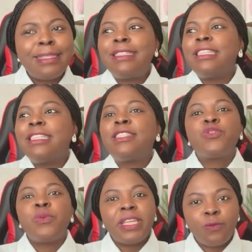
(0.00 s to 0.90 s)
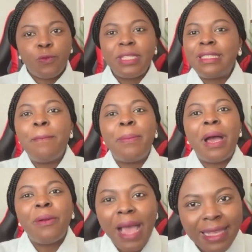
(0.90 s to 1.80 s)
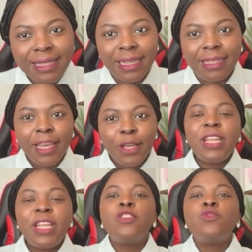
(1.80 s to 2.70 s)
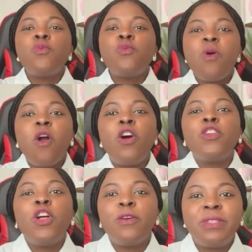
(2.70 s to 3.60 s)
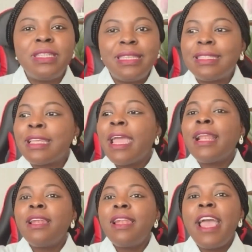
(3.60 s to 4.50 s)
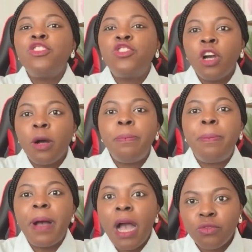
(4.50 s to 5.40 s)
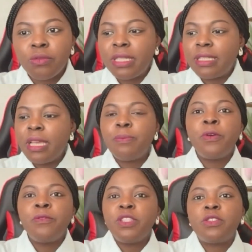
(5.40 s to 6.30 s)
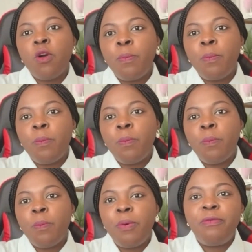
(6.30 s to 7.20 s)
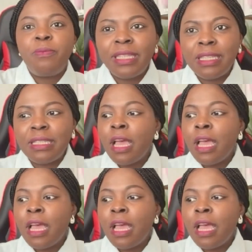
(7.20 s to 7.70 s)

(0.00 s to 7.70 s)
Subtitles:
It's disgraceful. It's embarrassing. So they need to work on all of these things. Clear job boundaries. Improve the scope practice.